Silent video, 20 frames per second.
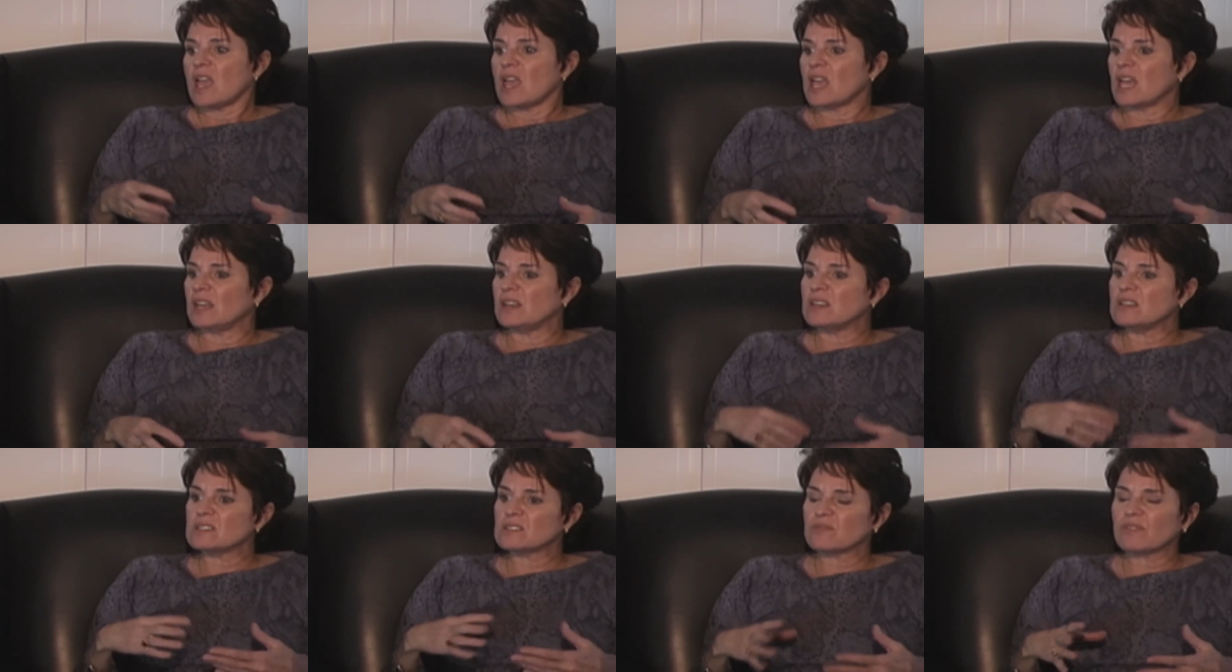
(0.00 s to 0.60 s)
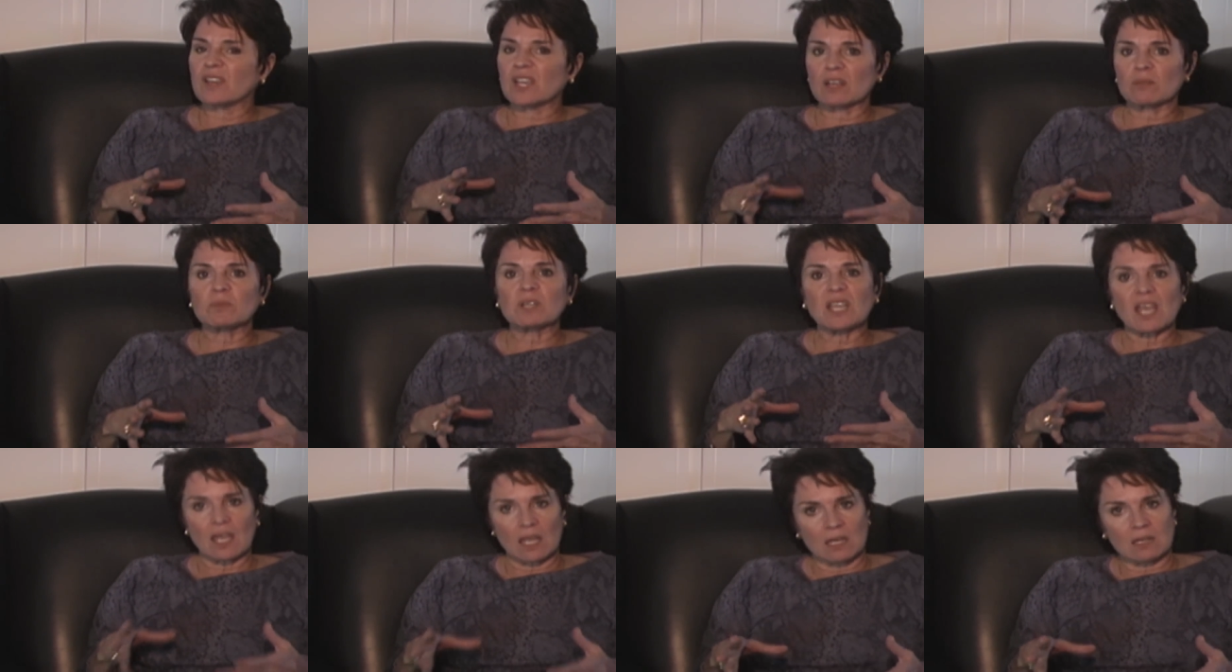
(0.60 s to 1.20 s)
And his
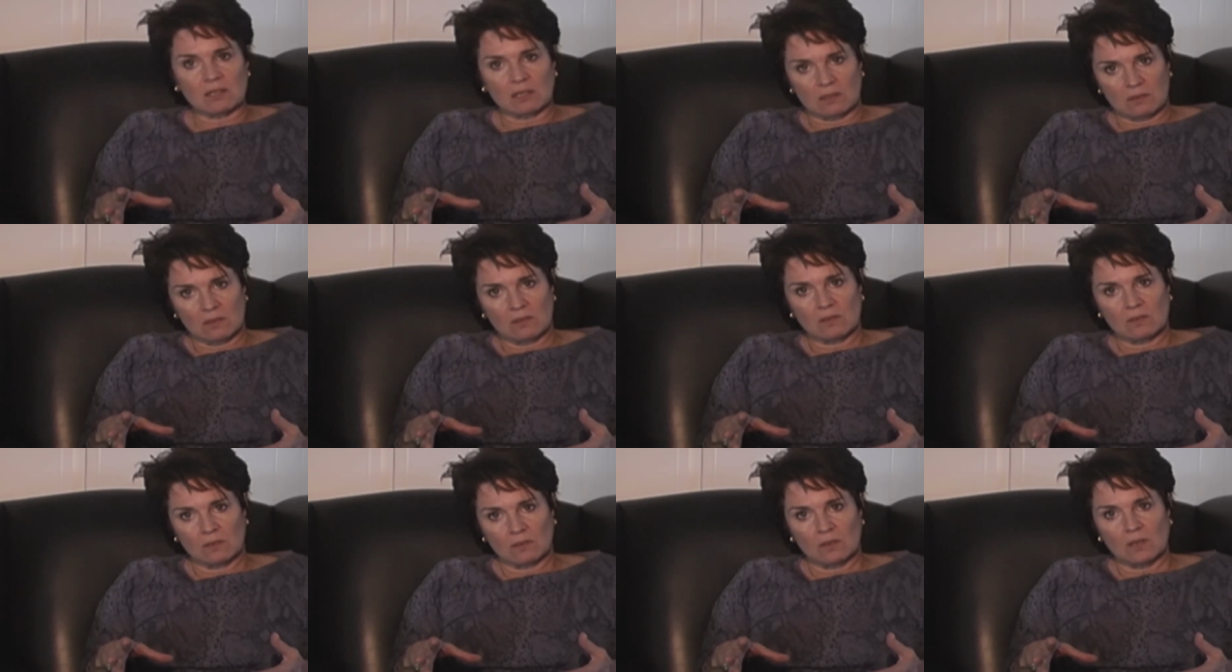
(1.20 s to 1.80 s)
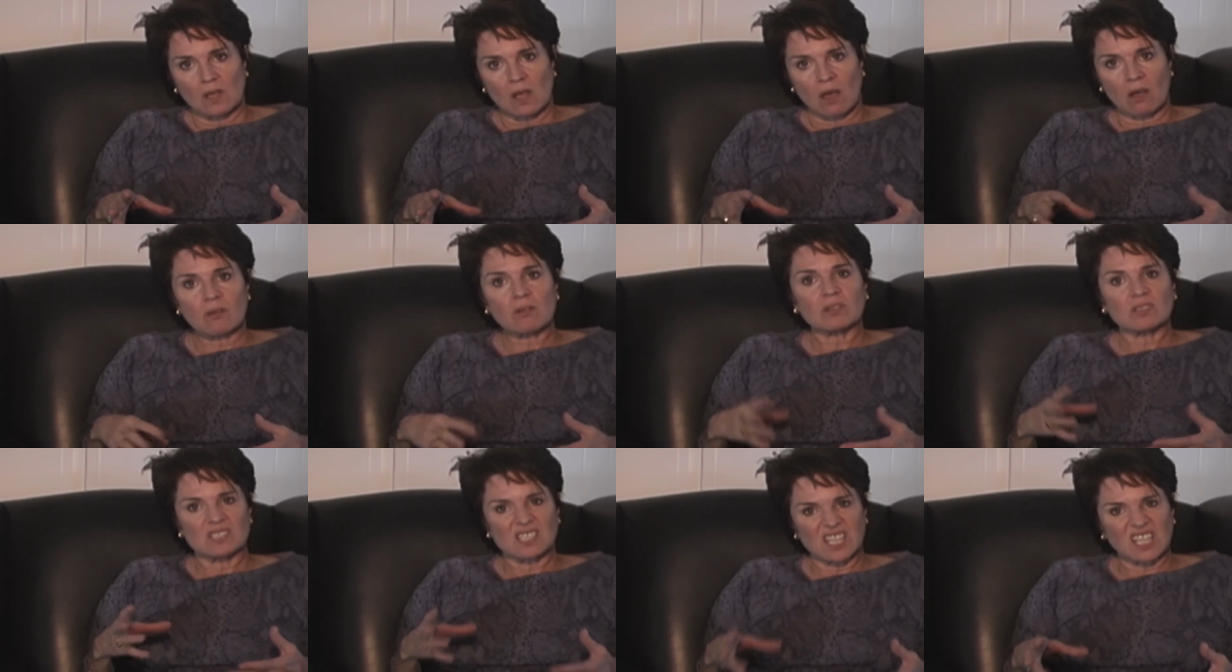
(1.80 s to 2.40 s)
family hated,
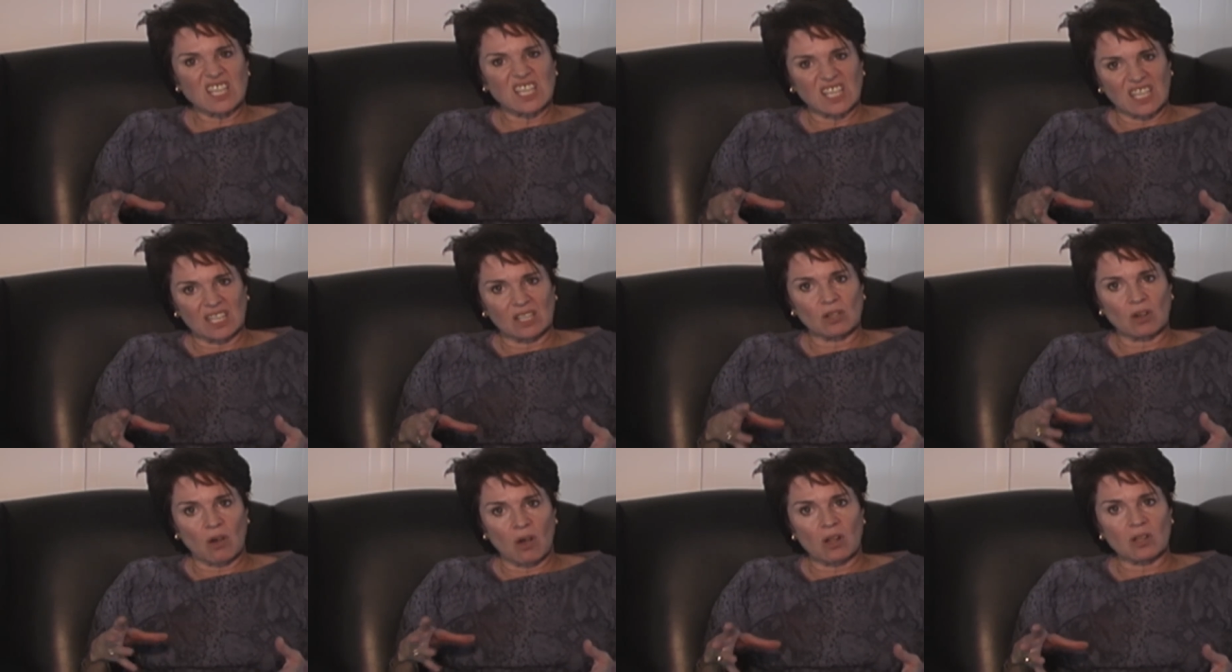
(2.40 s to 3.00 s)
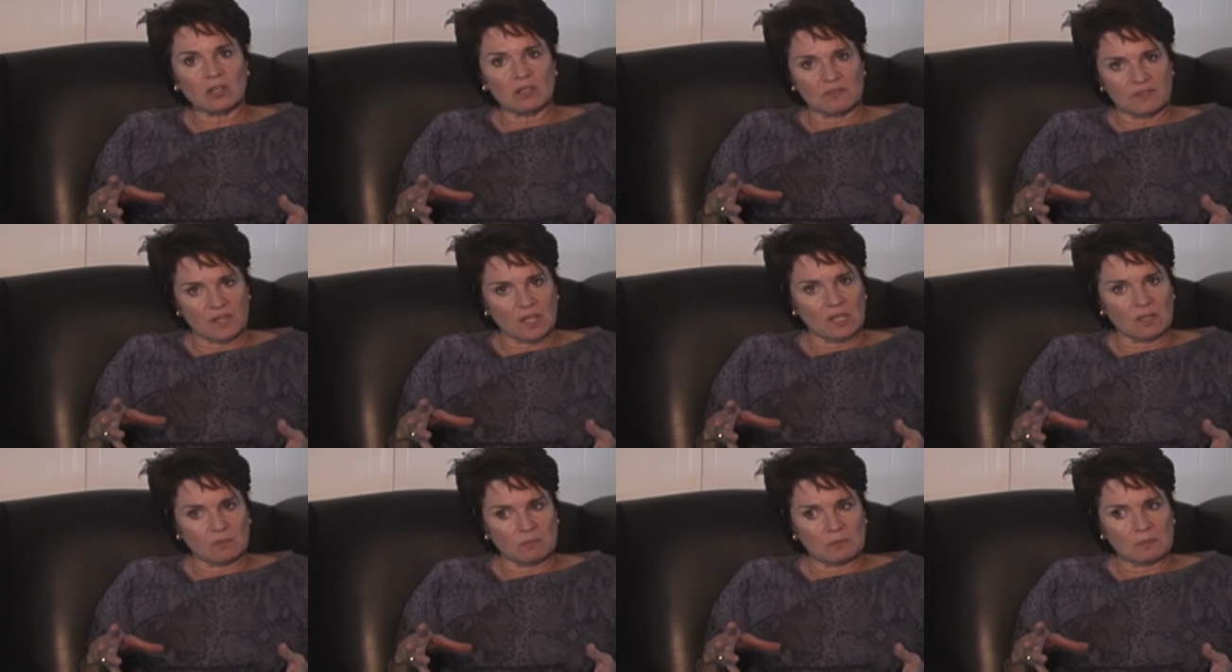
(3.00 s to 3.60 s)
Uncle Dickie and all of
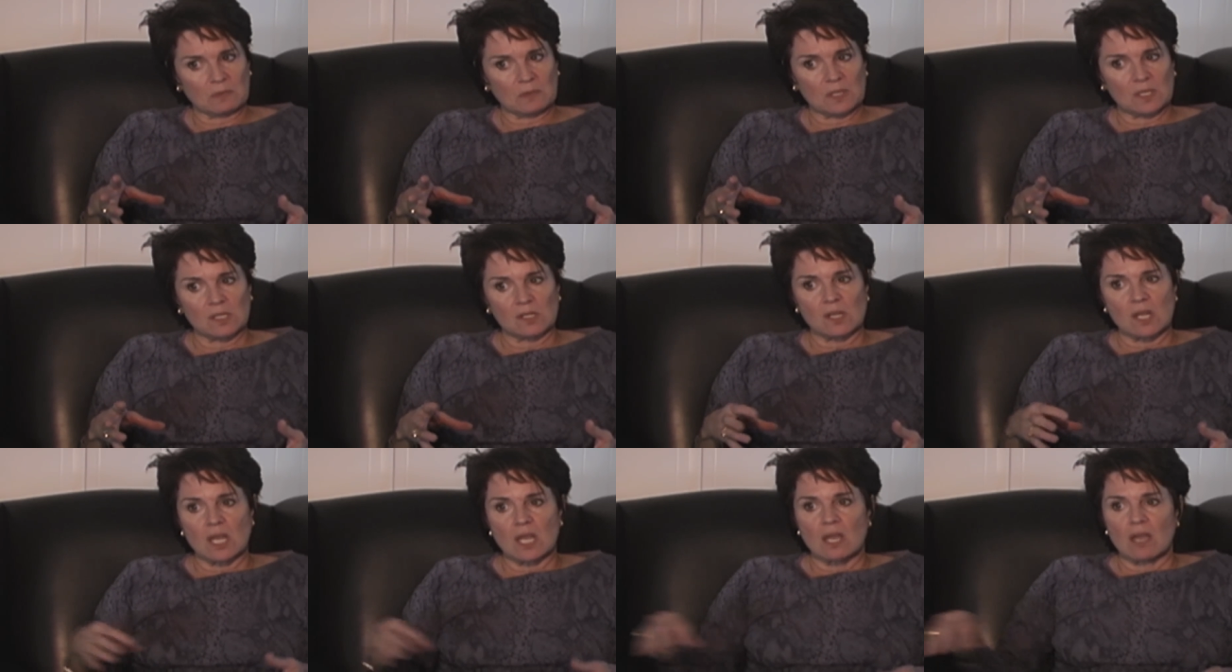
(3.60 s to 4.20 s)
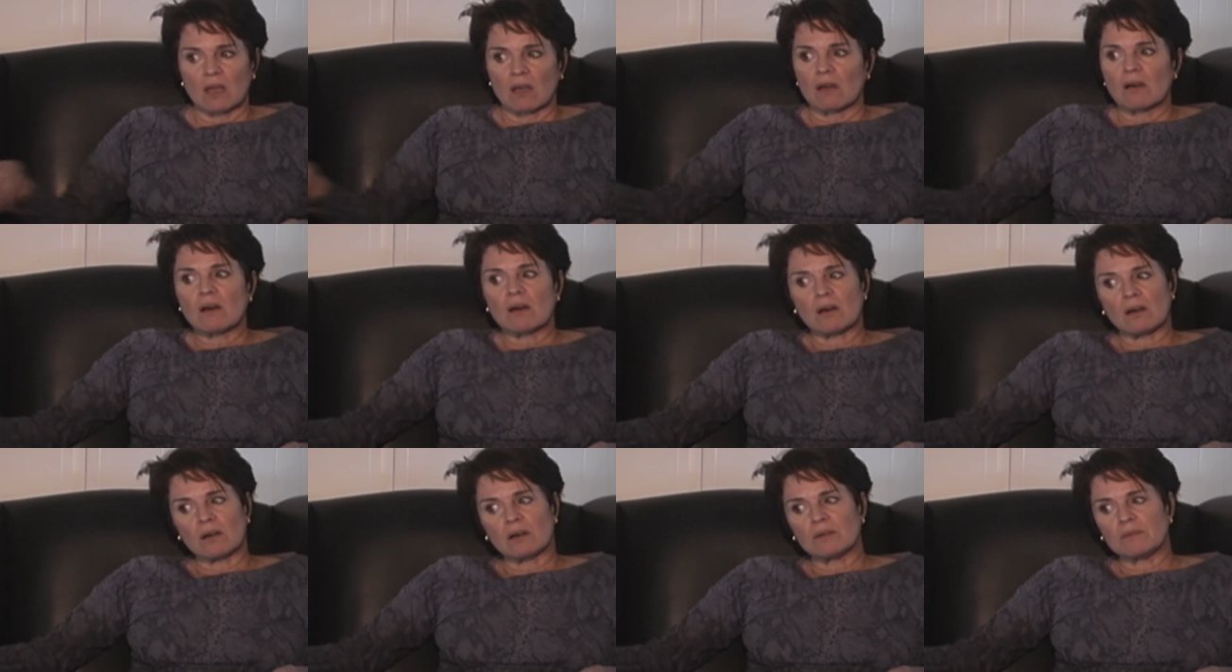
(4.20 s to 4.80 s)
them.
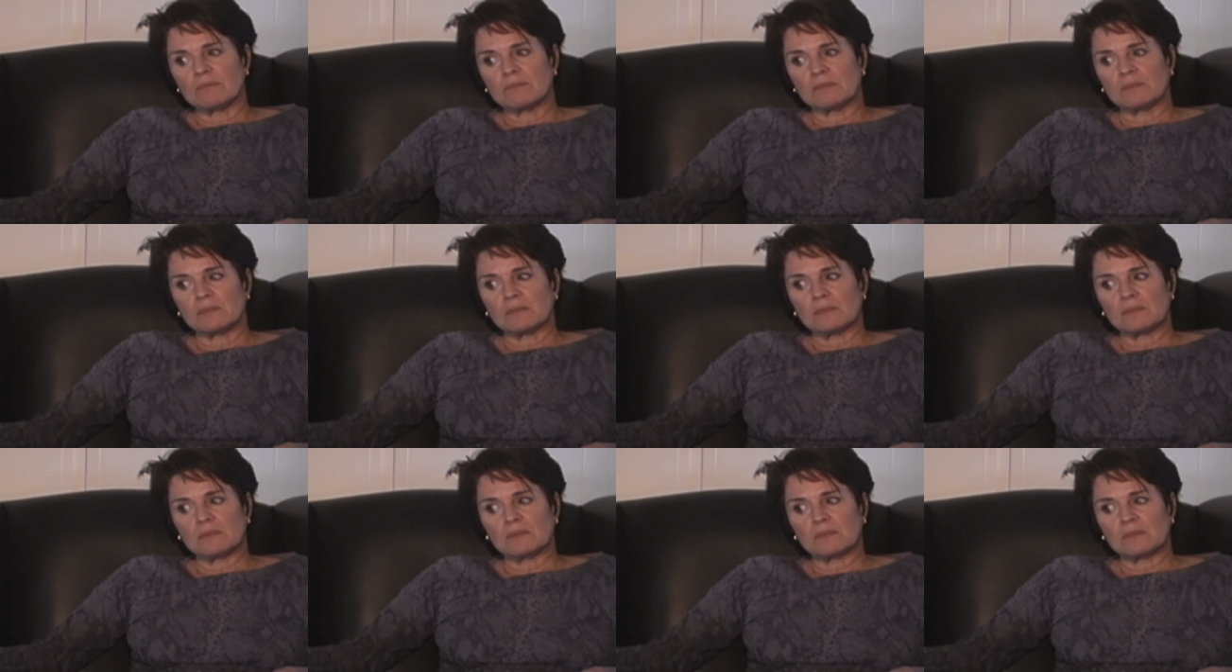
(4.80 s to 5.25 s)
Um,